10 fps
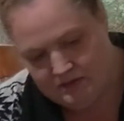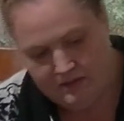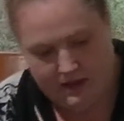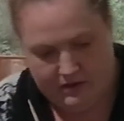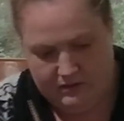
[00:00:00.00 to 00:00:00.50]
them
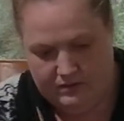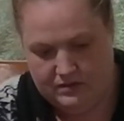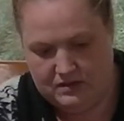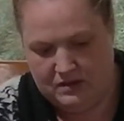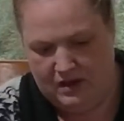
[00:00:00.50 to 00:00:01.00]
out.
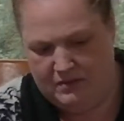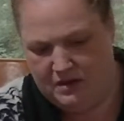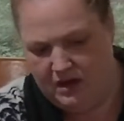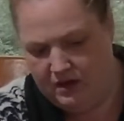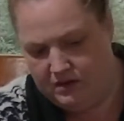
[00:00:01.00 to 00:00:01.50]
So
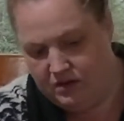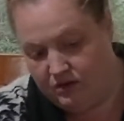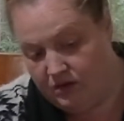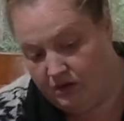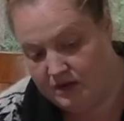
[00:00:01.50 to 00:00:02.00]
you'll
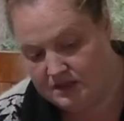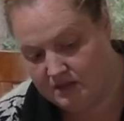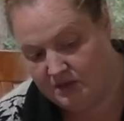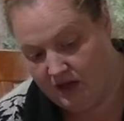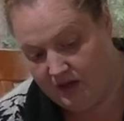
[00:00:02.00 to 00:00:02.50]
notice
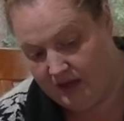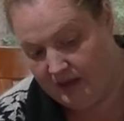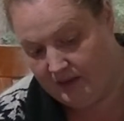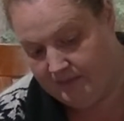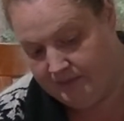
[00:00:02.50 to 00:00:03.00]
I'm not
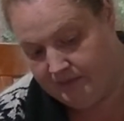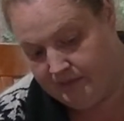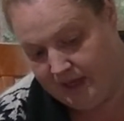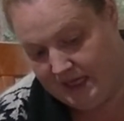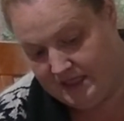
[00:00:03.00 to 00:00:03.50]
like
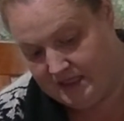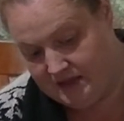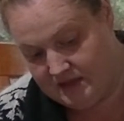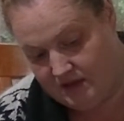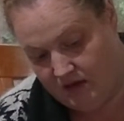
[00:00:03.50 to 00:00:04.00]
painting
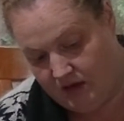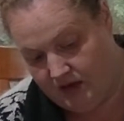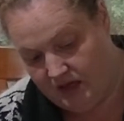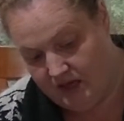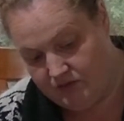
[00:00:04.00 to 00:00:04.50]
this
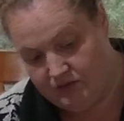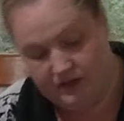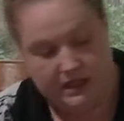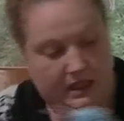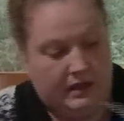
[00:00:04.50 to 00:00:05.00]
on and
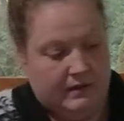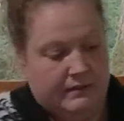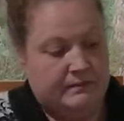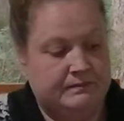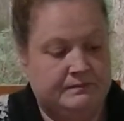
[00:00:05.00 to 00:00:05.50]
really
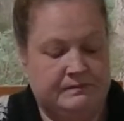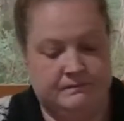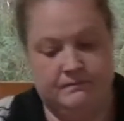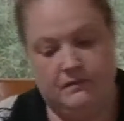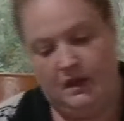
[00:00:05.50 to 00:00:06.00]

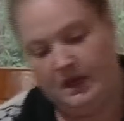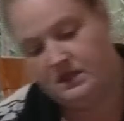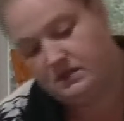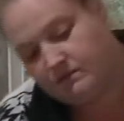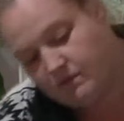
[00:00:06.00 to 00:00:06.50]
like
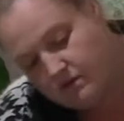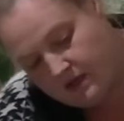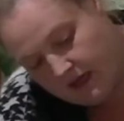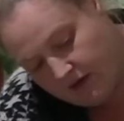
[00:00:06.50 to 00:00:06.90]
smoothing